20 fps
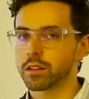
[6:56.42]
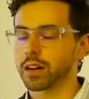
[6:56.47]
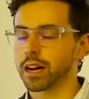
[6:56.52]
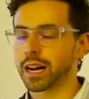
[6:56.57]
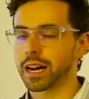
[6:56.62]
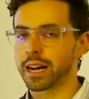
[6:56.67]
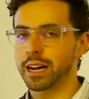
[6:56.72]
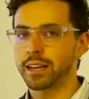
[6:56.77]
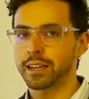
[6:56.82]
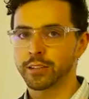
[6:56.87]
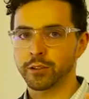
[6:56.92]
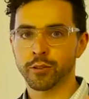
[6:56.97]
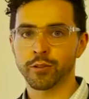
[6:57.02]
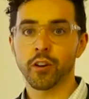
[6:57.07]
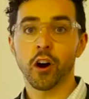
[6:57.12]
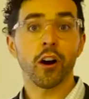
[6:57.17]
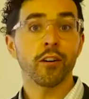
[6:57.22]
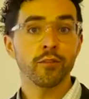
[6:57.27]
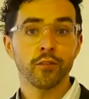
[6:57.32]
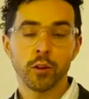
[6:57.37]
uh, sort
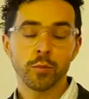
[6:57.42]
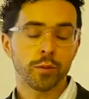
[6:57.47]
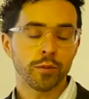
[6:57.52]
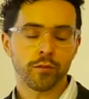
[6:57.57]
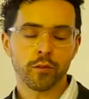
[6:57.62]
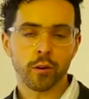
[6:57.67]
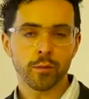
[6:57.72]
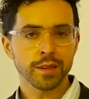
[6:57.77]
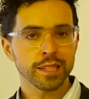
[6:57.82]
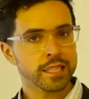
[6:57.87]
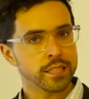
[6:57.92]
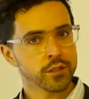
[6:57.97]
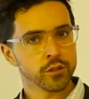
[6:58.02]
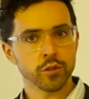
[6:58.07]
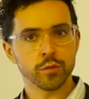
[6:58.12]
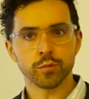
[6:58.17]
of envelope performance is to